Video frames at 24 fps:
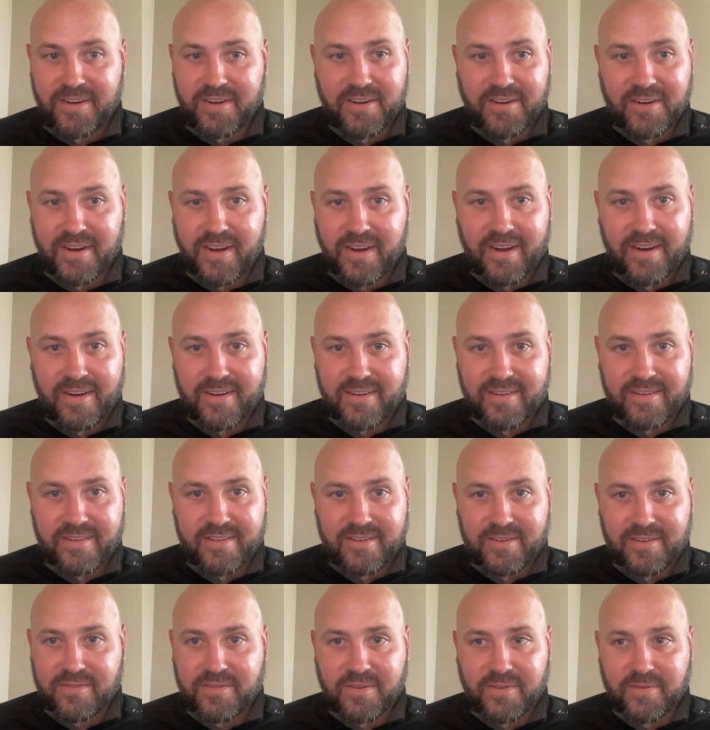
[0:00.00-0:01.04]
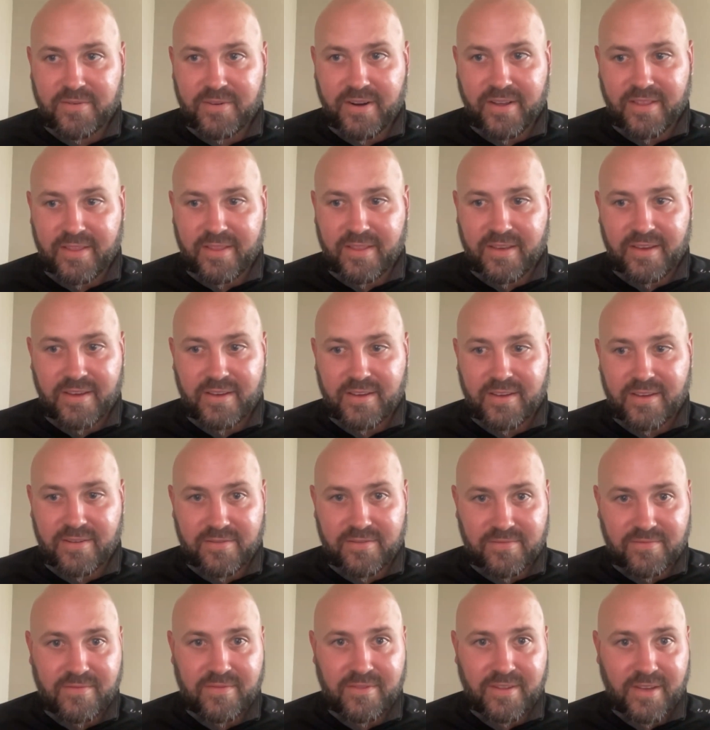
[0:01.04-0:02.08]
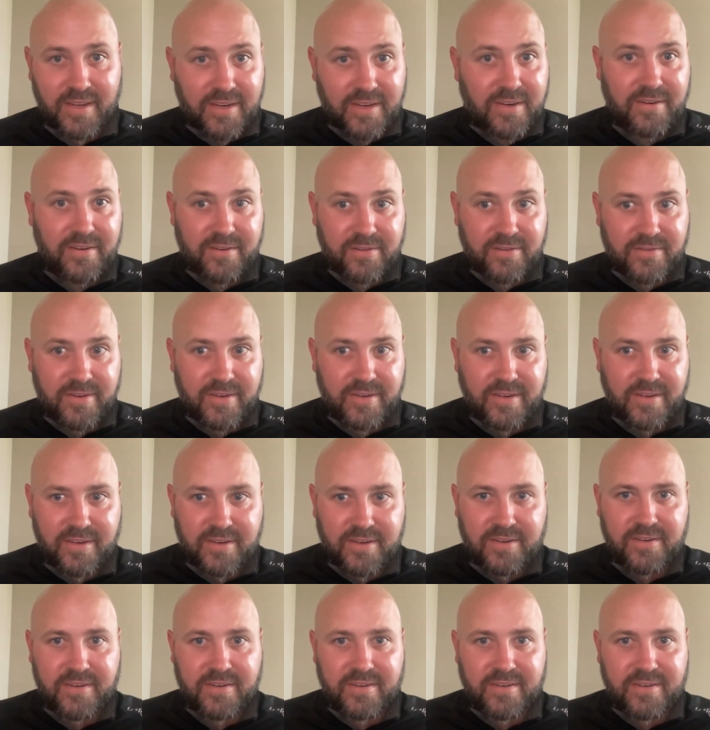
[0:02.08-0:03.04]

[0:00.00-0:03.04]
you're not doing what I think you're doing.